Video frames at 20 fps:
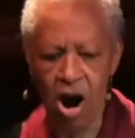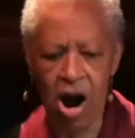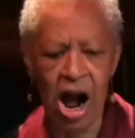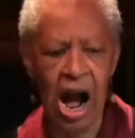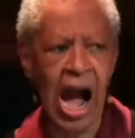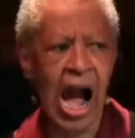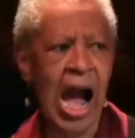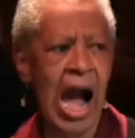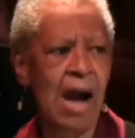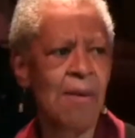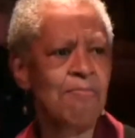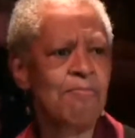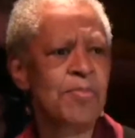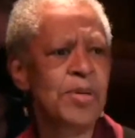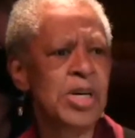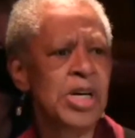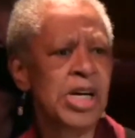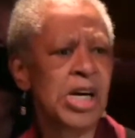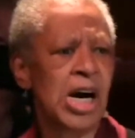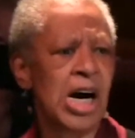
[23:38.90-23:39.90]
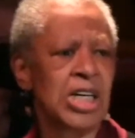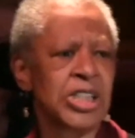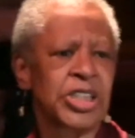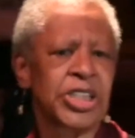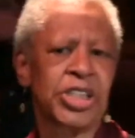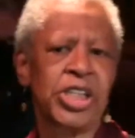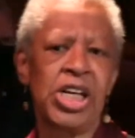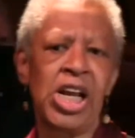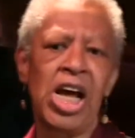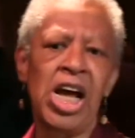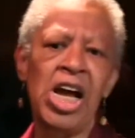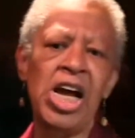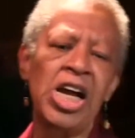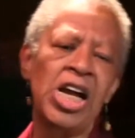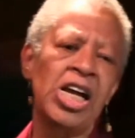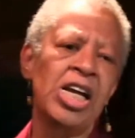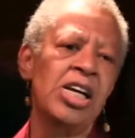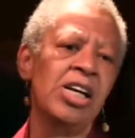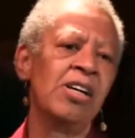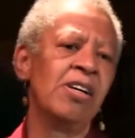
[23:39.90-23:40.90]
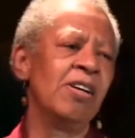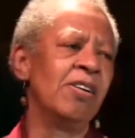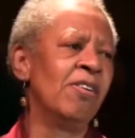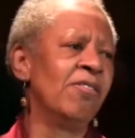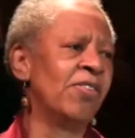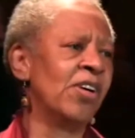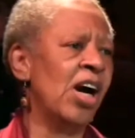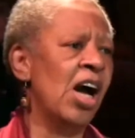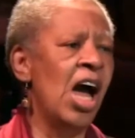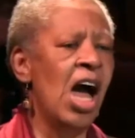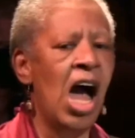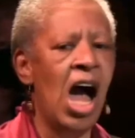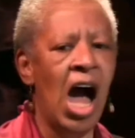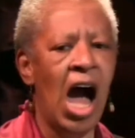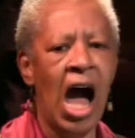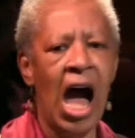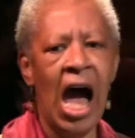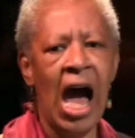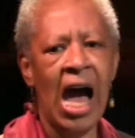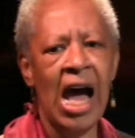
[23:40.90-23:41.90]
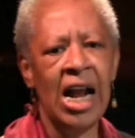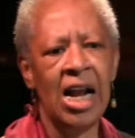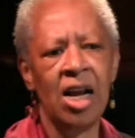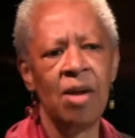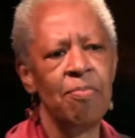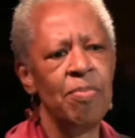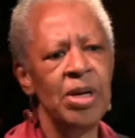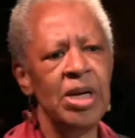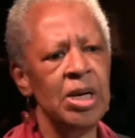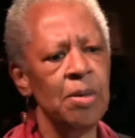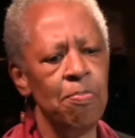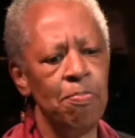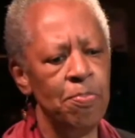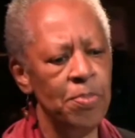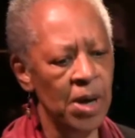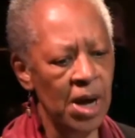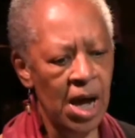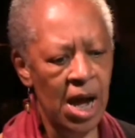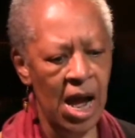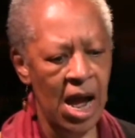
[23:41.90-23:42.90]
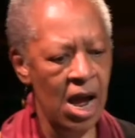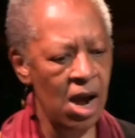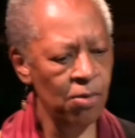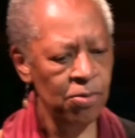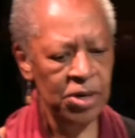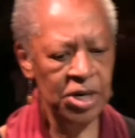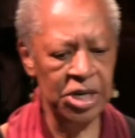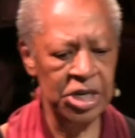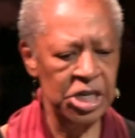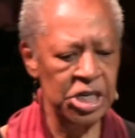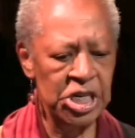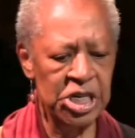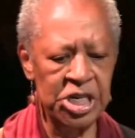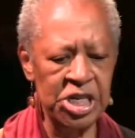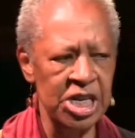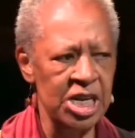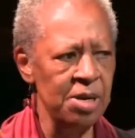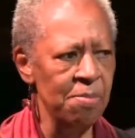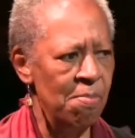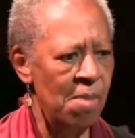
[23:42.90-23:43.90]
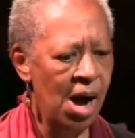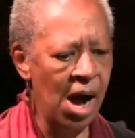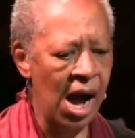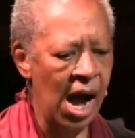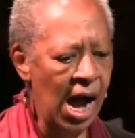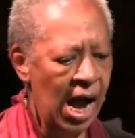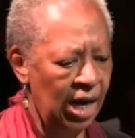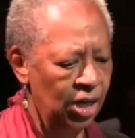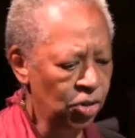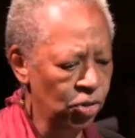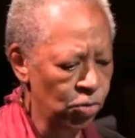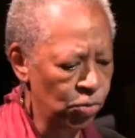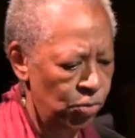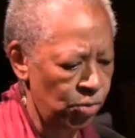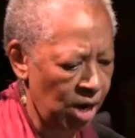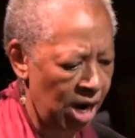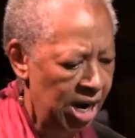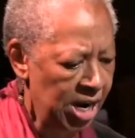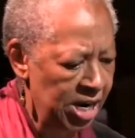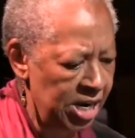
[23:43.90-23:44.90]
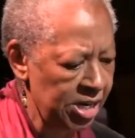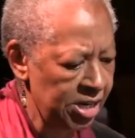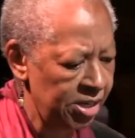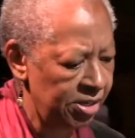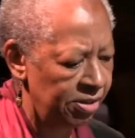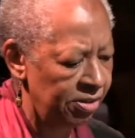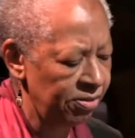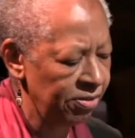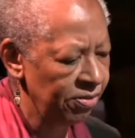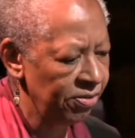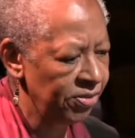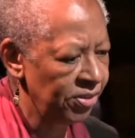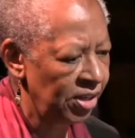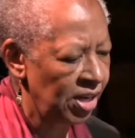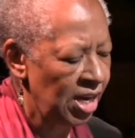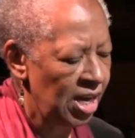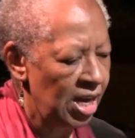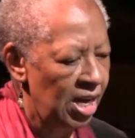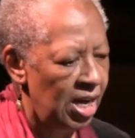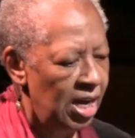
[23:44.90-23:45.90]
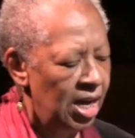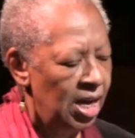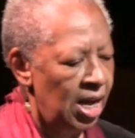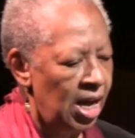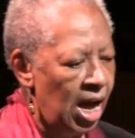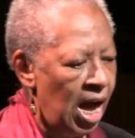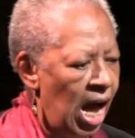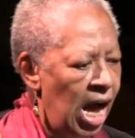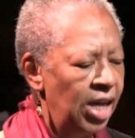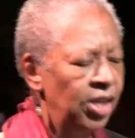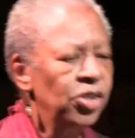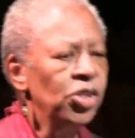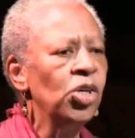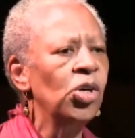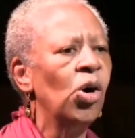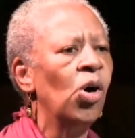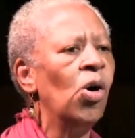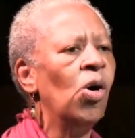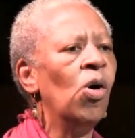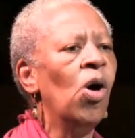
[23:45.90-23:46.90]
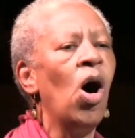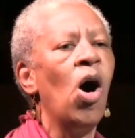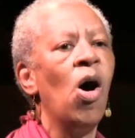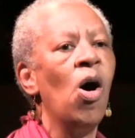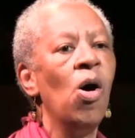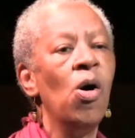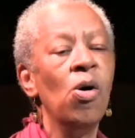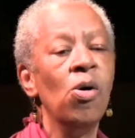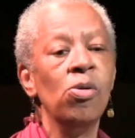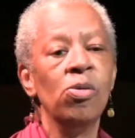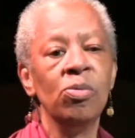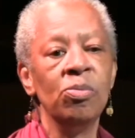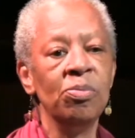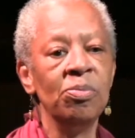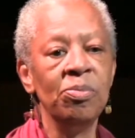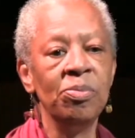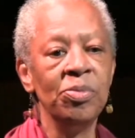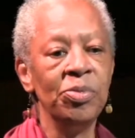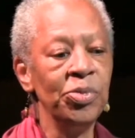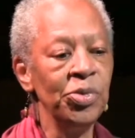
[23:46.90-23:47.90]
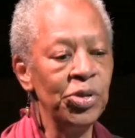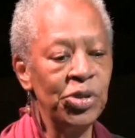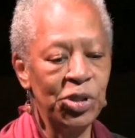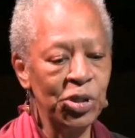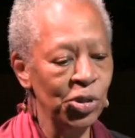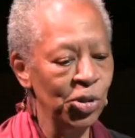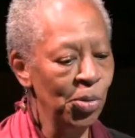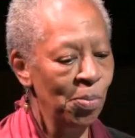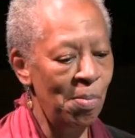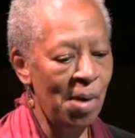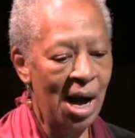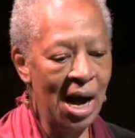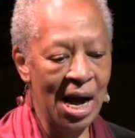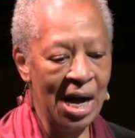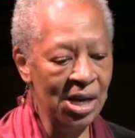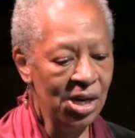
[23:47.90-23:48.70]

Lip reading: I be a slave, I'll be buried in my grave and go home to my